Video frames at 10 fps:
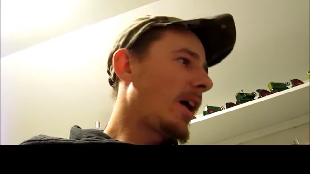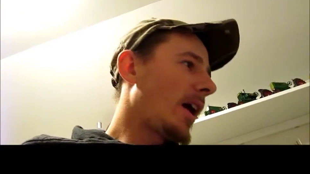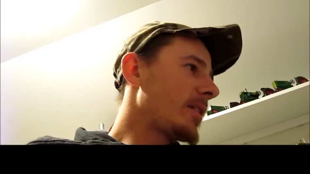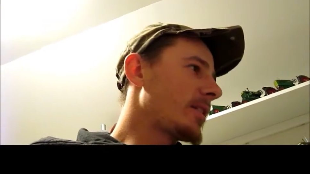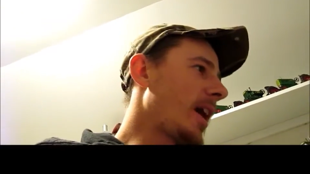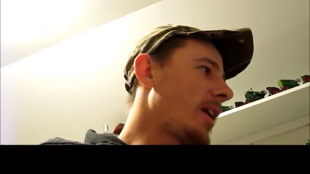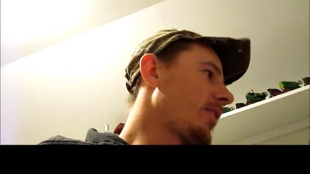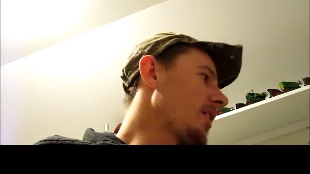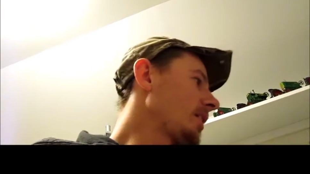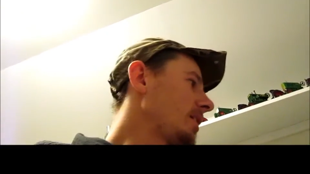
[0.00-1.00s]
I was kind of
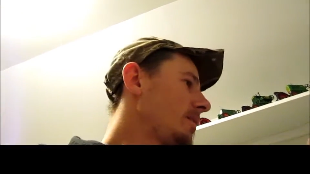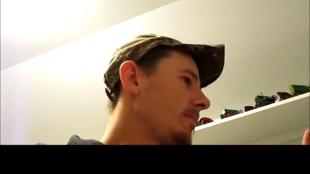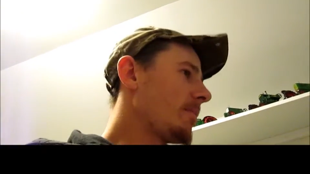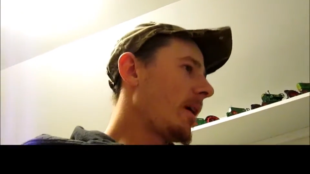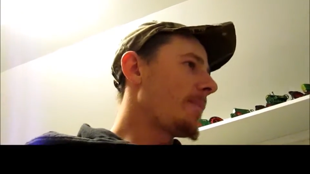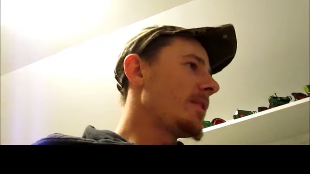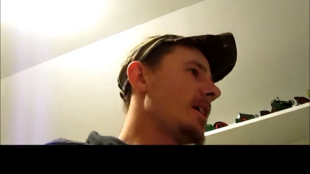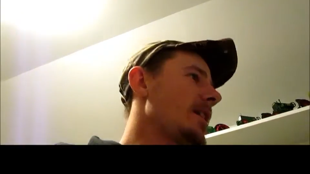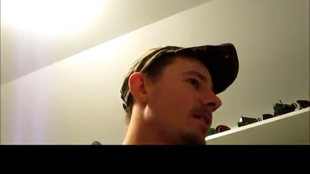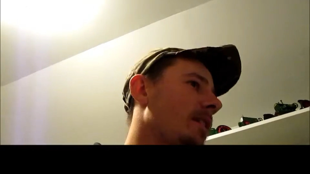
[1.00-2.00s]
thinking it might be
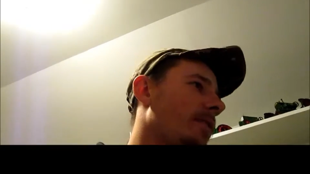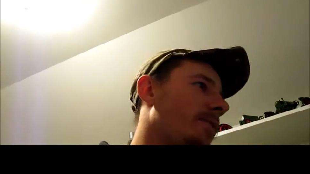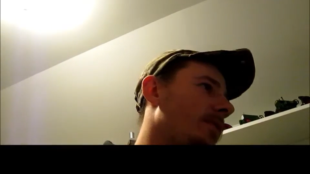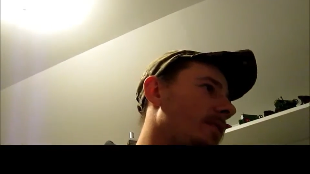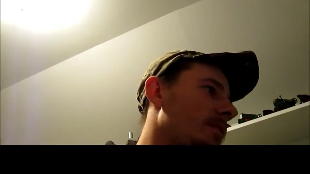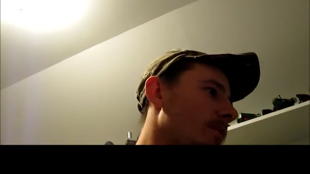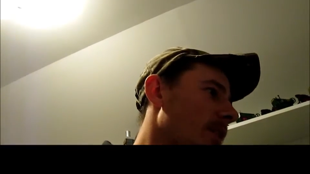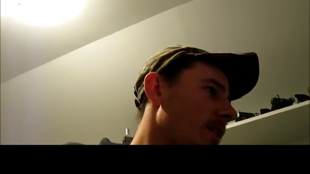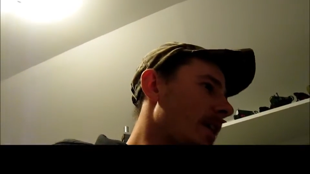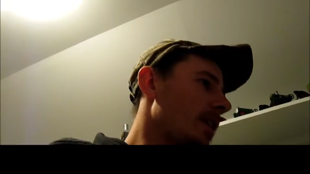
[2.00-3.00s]
neat if we
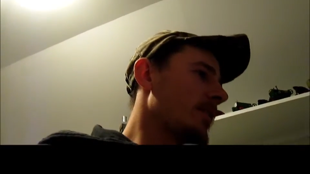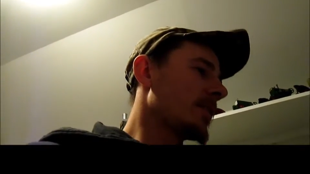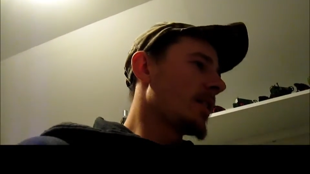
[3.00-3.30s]
can get